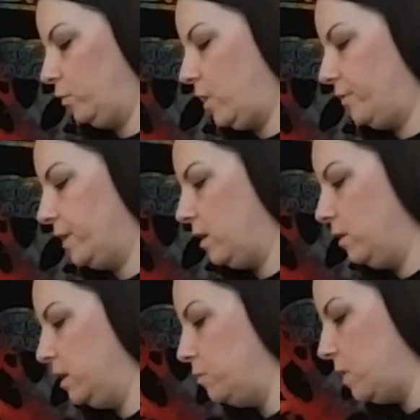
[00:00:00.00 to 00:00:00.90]

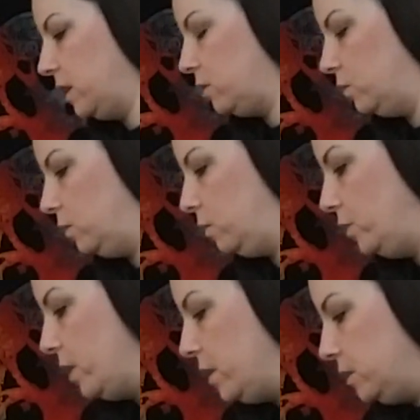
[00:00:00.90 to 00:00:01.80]
Raphael and
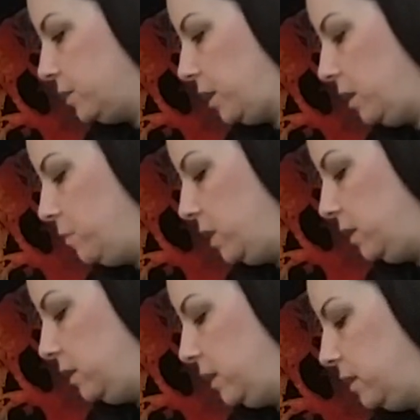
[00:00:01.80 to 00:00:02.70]
Michael to come
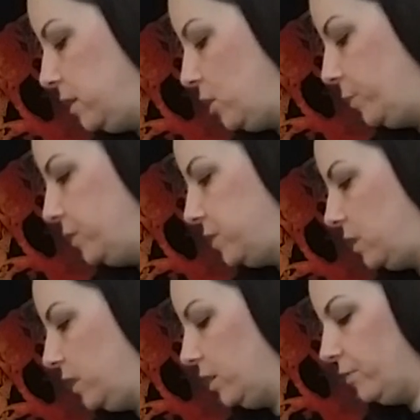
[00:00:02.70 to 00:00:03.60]
in and help you to
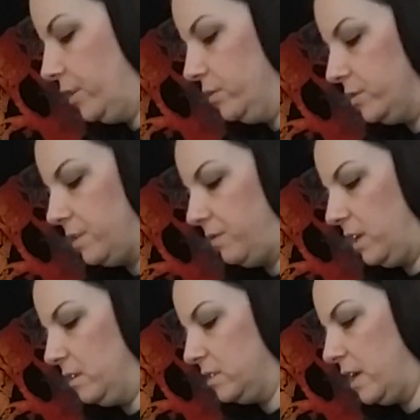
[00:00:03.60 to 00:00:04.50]
clear those
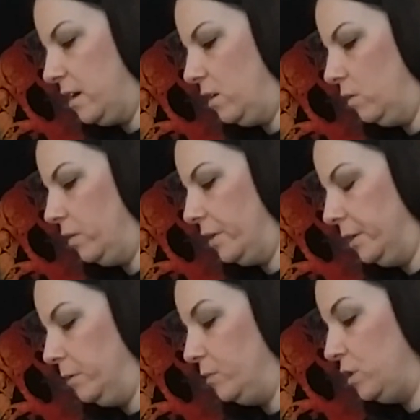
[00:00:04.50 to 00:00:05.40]
things out.
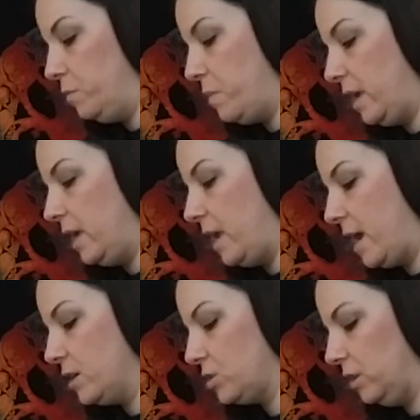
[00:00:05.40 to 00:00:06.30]
You may
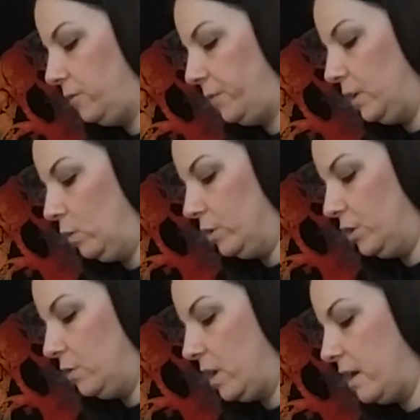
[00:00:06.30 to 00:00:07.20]
actually feel when
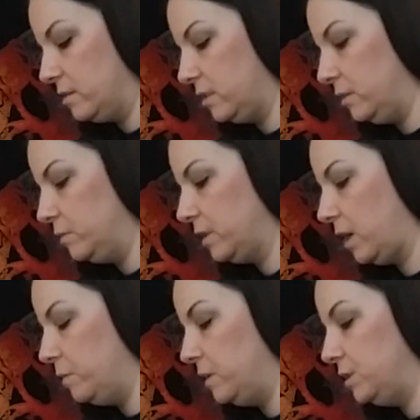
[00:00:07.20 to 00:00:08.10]
you ask them to
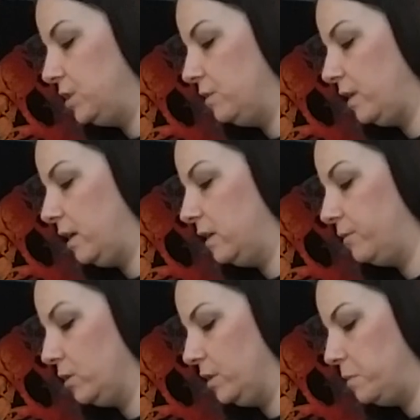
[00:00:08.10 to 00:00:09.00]
come in and do that,
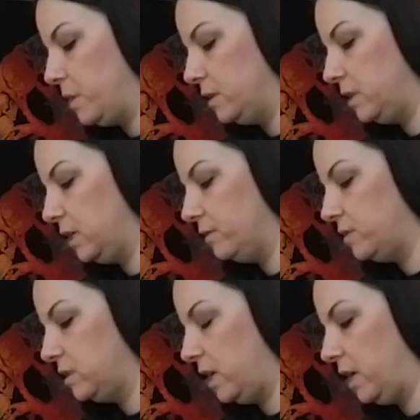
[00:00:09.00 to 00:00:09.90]
if you're in a meditative
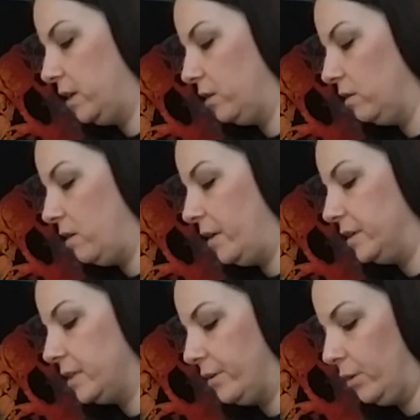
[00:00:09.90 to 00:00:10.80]
state or
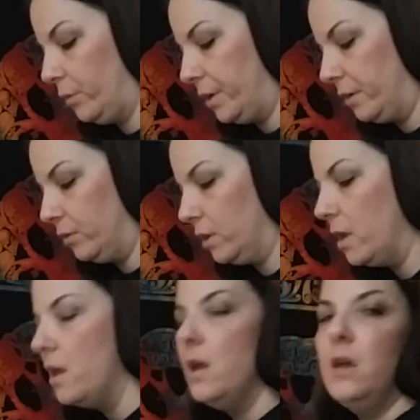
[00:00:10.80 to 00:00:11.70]
lying down or
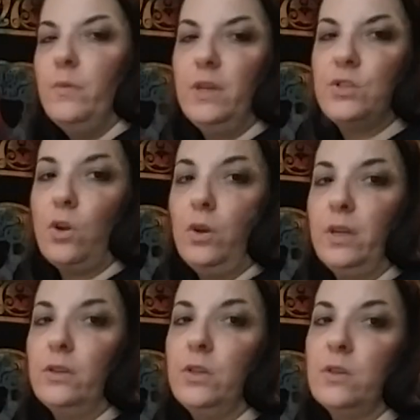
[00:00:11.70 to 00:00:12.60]
whatever, being you're
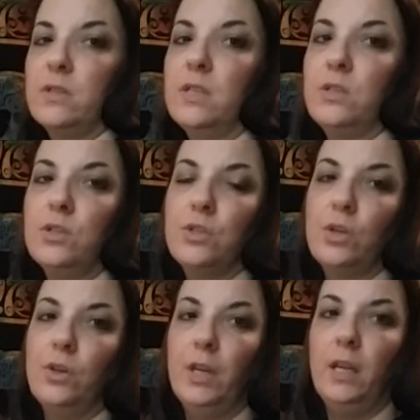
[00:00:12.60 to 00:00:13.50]
already on your ascension
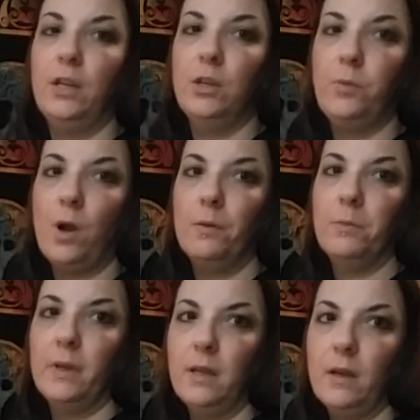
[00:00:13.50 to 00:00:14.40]
journey, you
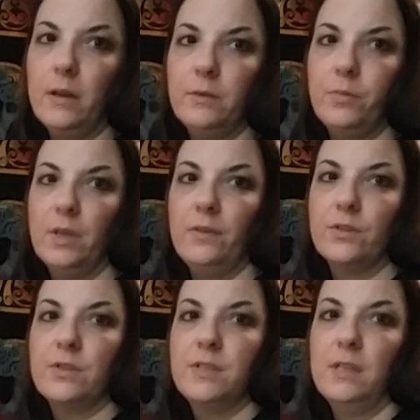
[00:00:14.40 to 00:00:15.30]
probably, I believe I
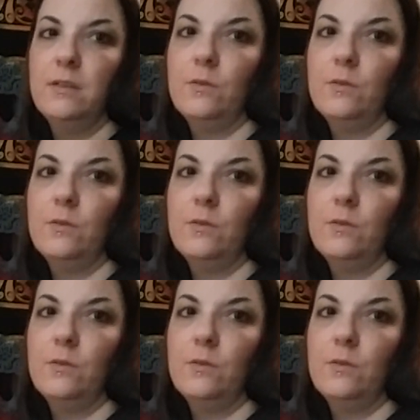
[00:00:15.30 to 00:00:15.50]
just seen